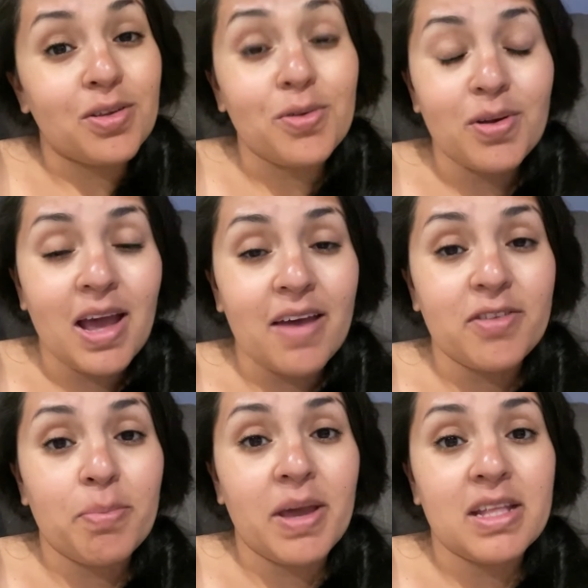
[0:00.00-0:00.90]
do have
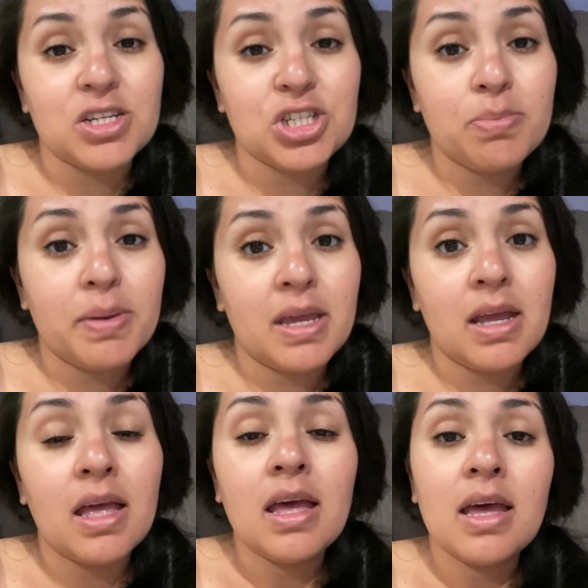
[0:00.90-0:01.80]
to pay the shipping